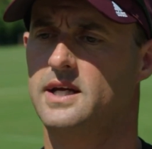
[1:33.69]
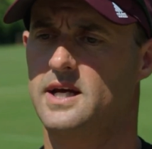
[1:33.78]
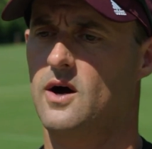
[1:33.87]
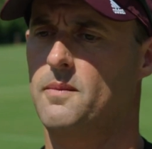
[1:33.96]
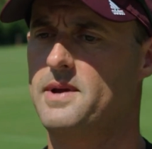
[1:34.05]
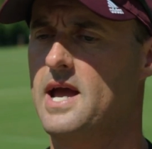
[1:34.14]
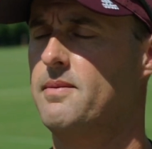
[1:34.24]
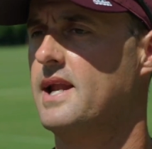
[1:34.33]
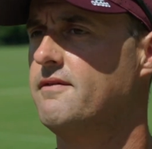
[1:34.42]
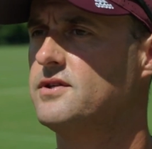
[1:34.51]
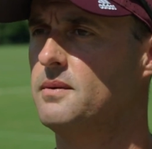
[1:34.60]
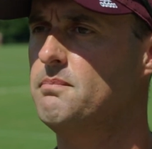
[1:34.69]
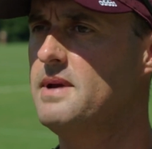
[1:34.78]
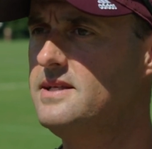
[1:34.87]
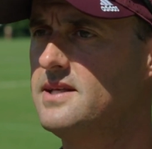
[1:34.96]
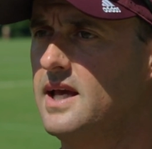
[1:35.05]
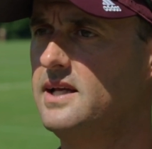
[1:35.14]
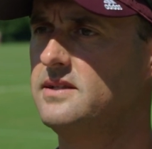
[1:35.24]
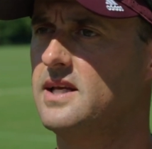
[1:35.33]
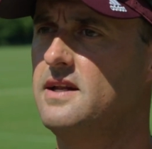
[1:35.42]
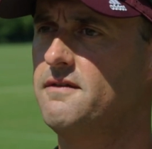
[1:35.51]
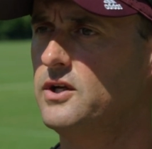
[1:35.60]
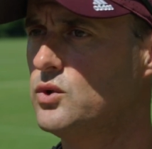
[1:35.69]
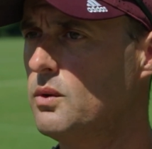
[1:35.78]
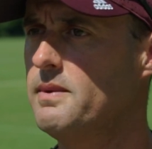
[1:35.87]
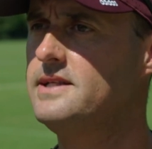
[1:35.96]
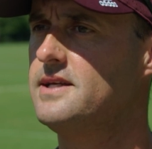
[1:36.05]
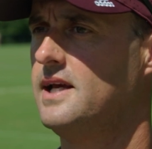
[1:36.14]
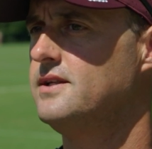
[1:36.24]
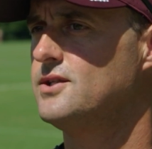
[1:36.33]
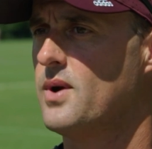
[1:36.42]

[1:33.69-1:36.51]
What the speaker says: you know, be able to have some meetings, individual meetings